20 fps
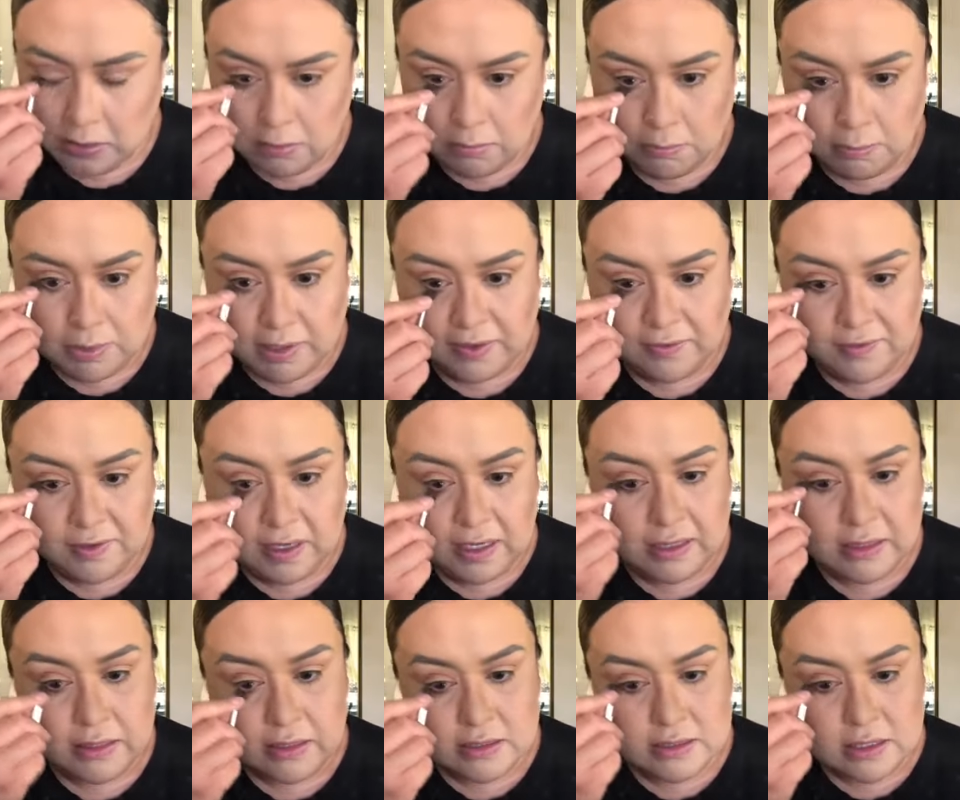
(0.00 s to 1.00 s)
But I feel
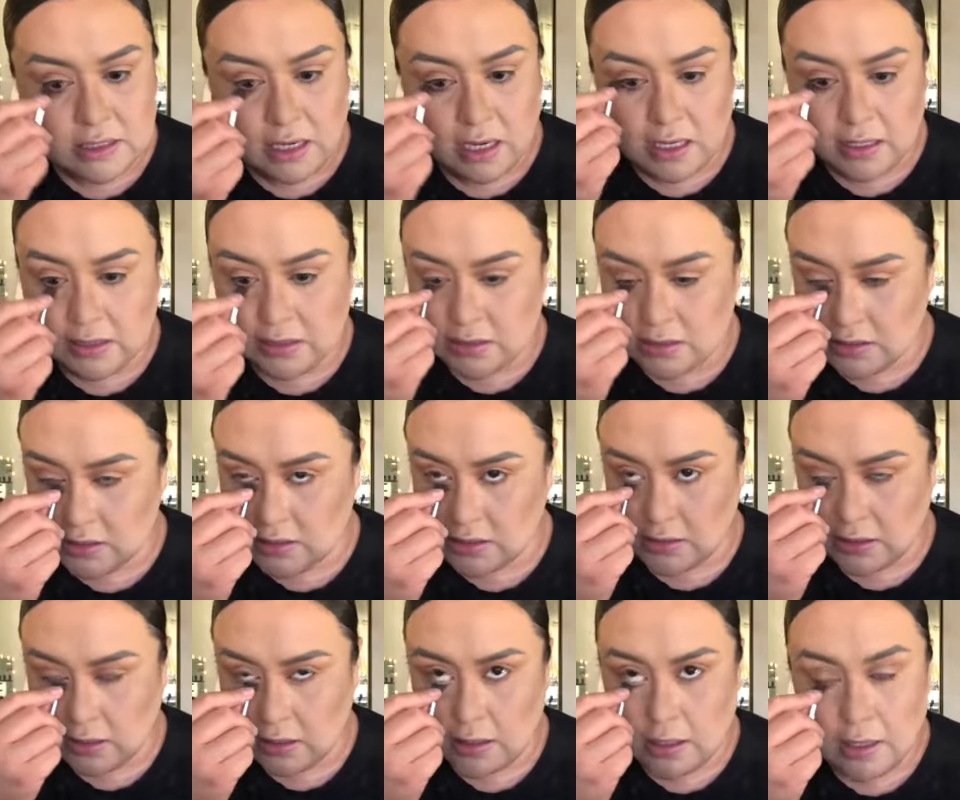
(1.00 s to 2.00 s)
like this kind of just
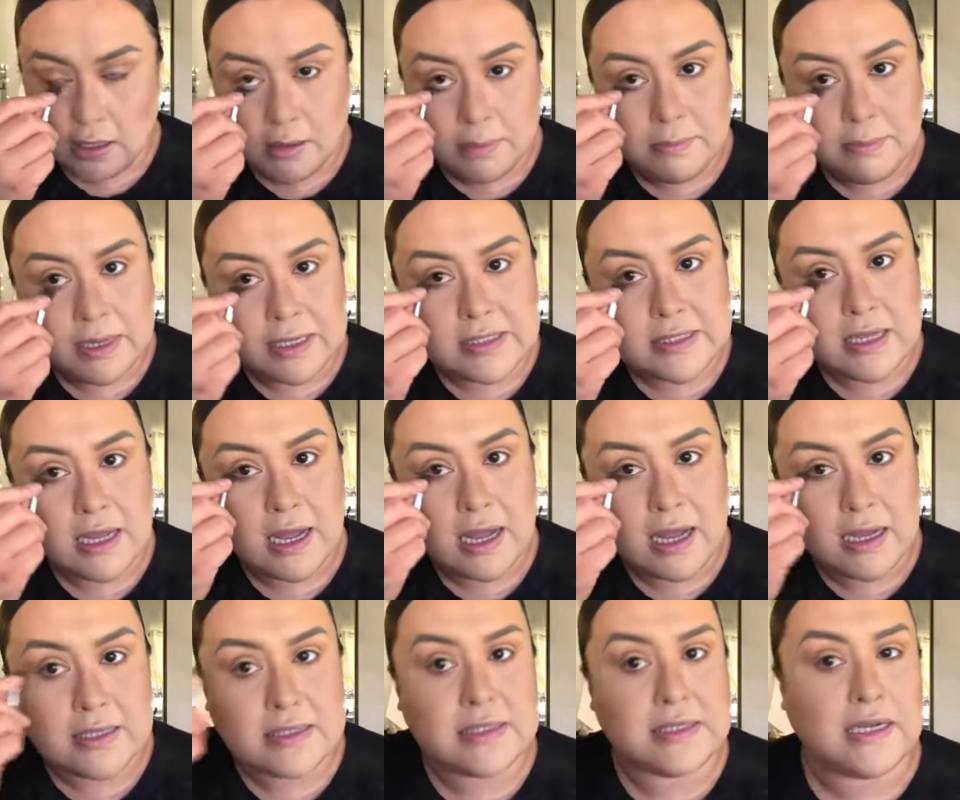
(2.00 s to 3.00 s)
makes the eye
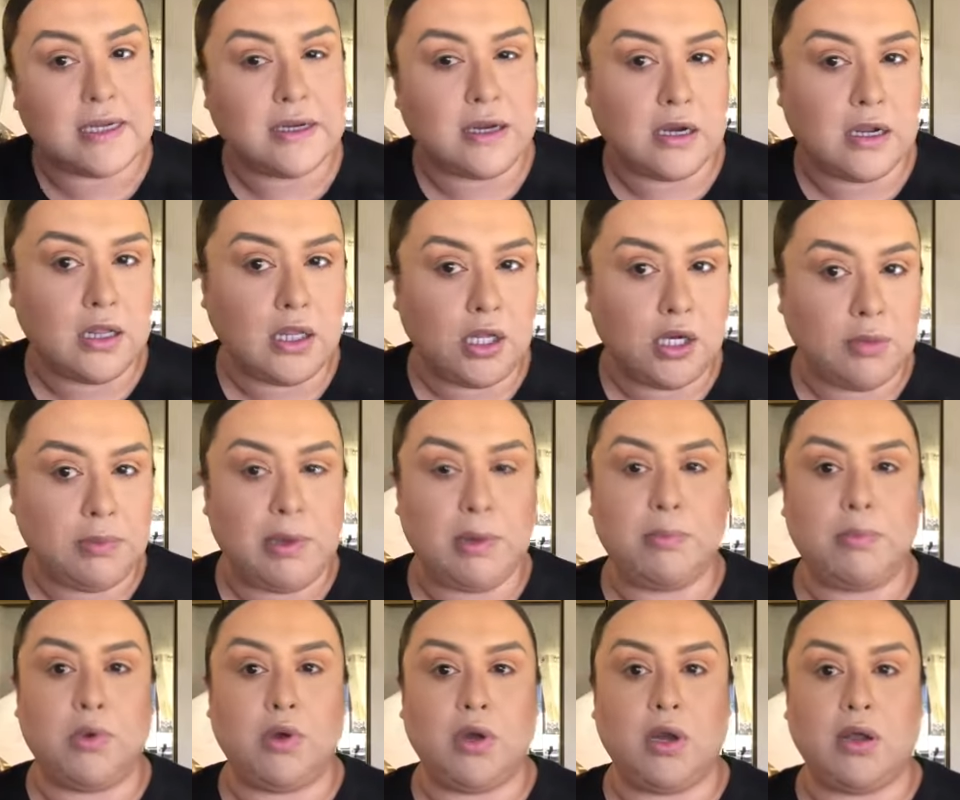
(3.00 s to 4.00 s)
stand out a little bit
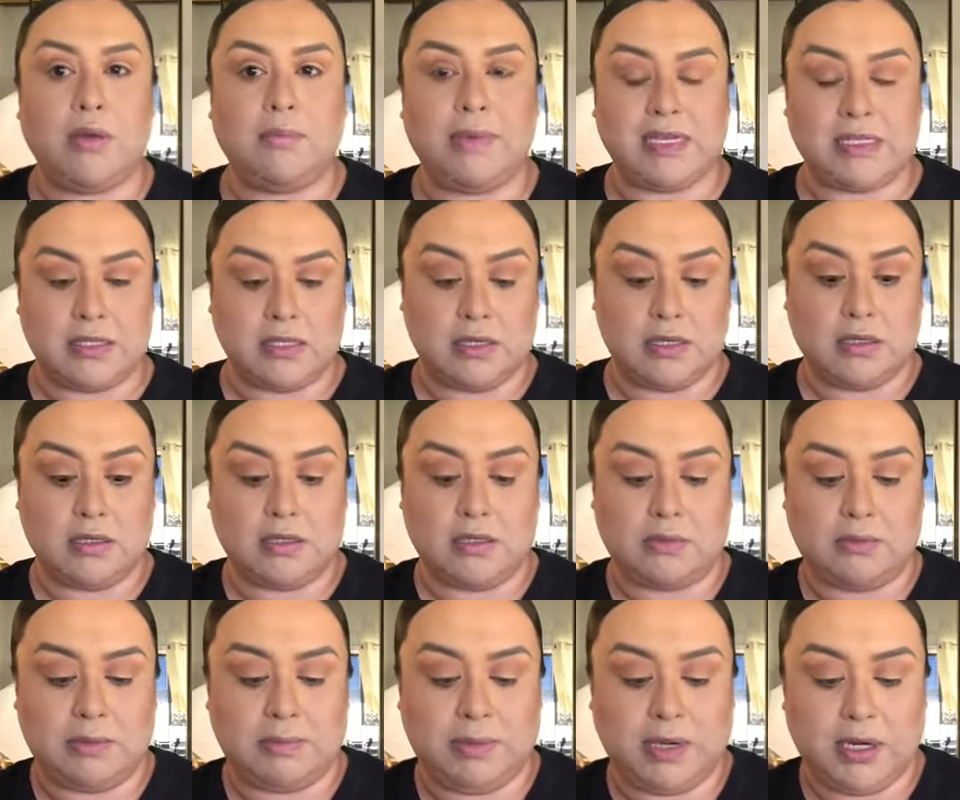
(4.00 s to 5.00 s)
more. It makes it look a little
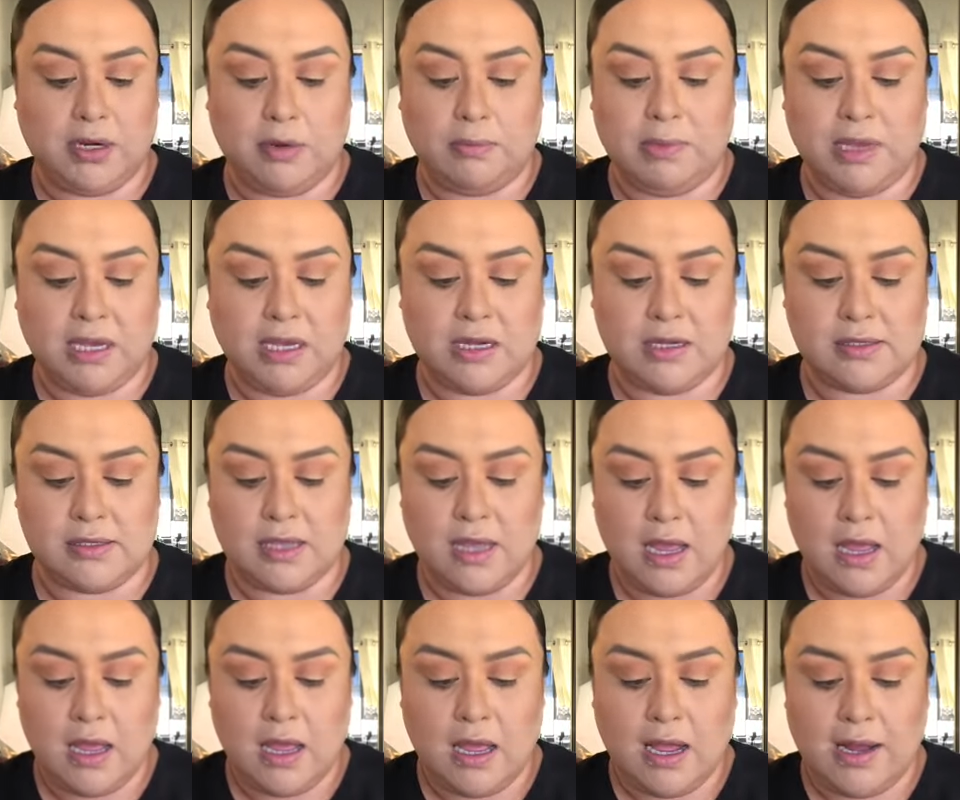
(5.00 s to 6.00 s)
bit bigger because
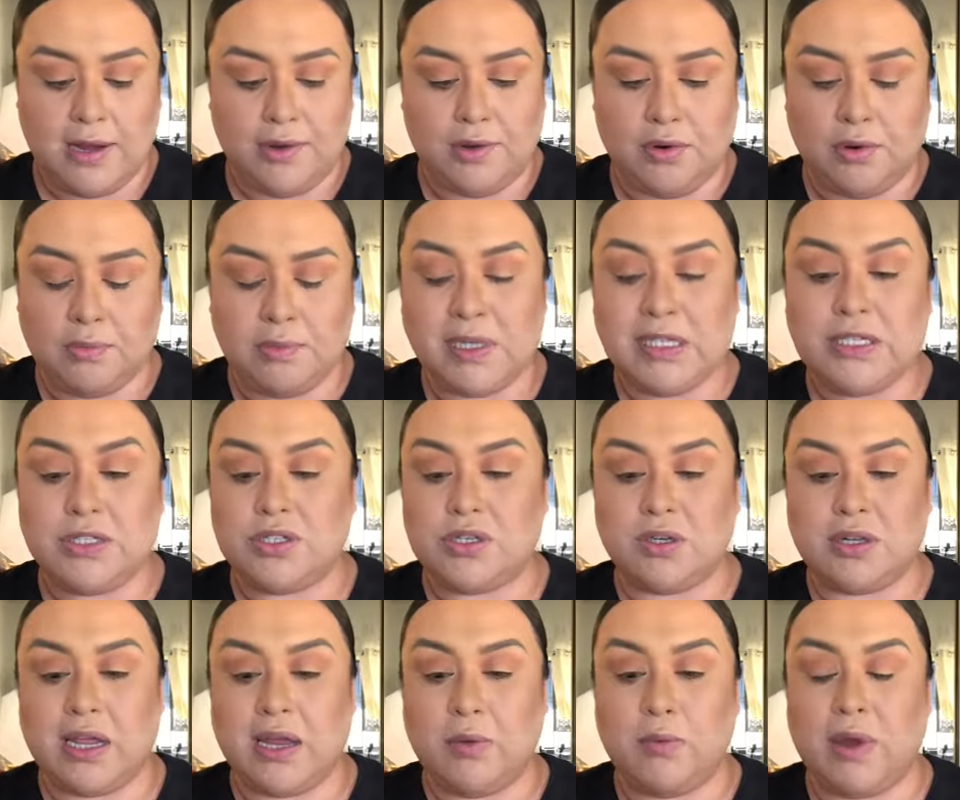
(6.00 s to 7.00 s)
I normally don't
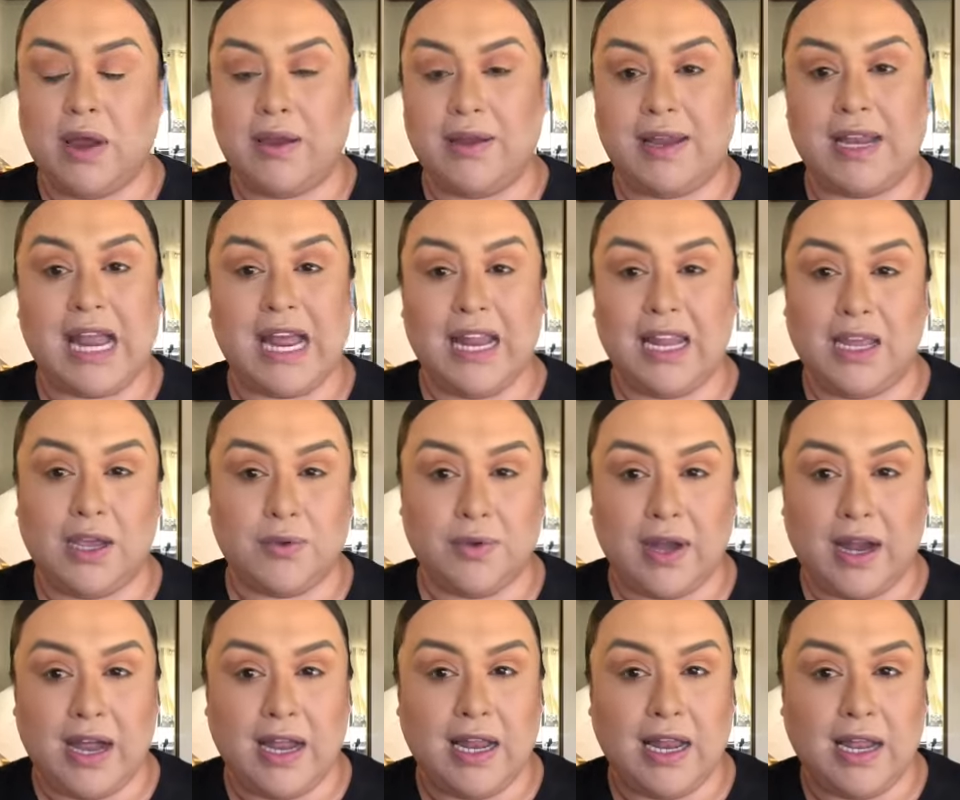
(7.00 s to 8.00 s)
like wearing liquid
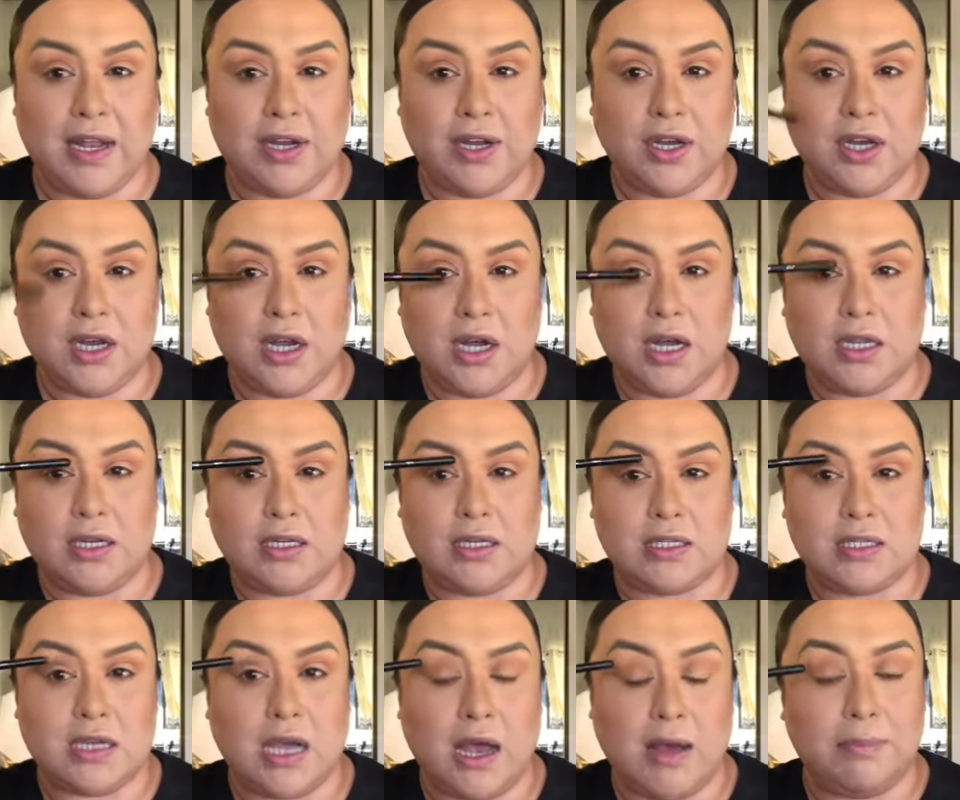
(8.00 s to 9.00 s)
eyeliner on the
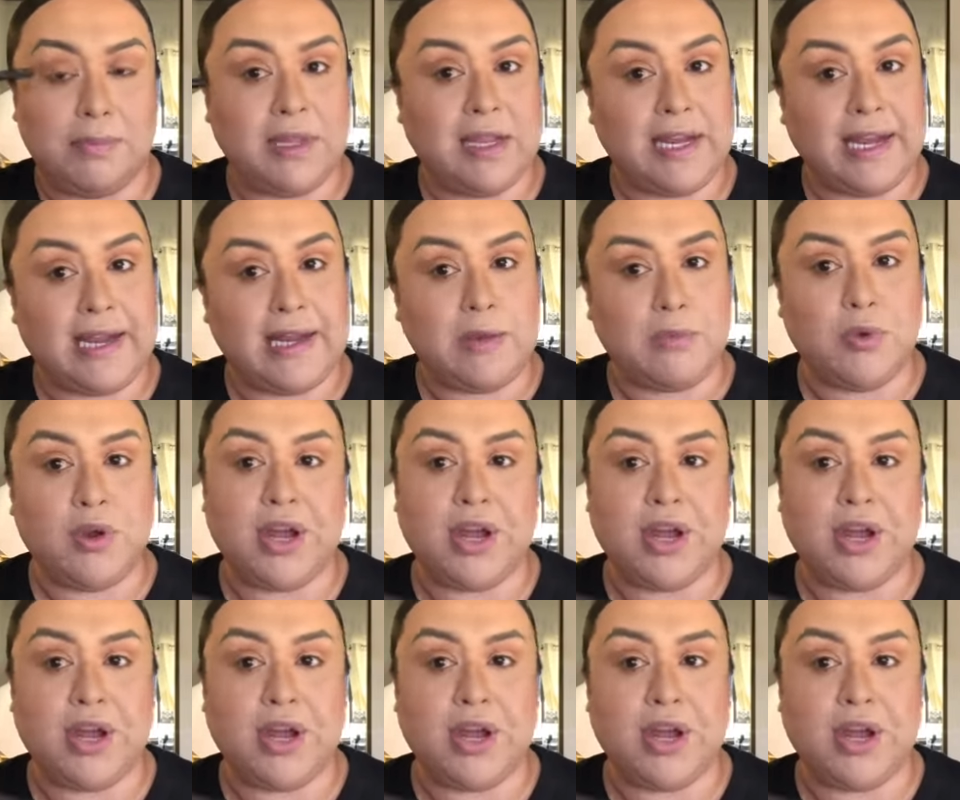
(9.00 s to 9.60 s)
top lid anymore.